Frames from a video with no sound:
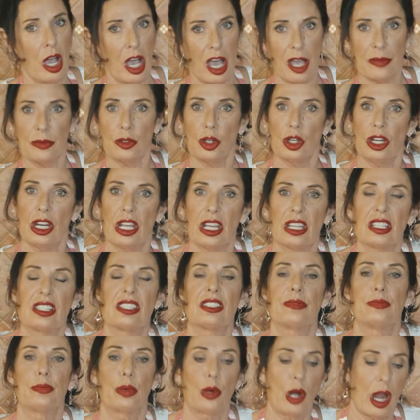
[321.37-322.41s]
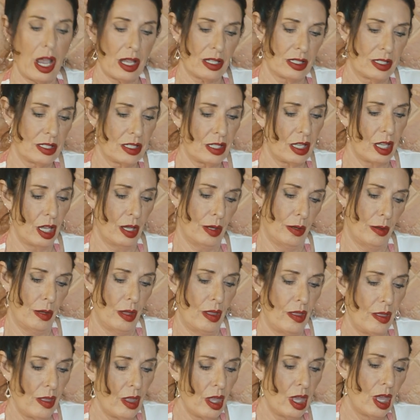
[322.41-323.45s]
I'm going to express
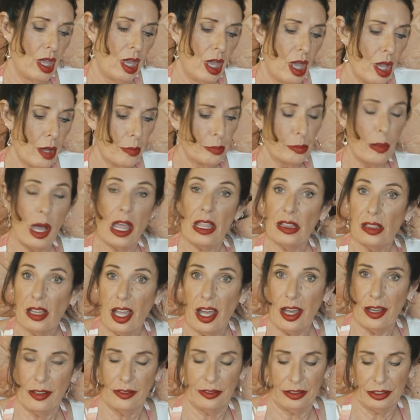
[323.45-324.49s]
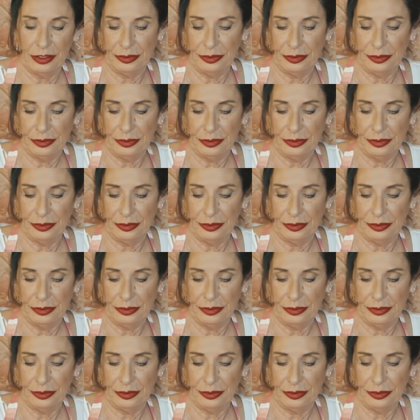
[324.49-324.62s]
my love.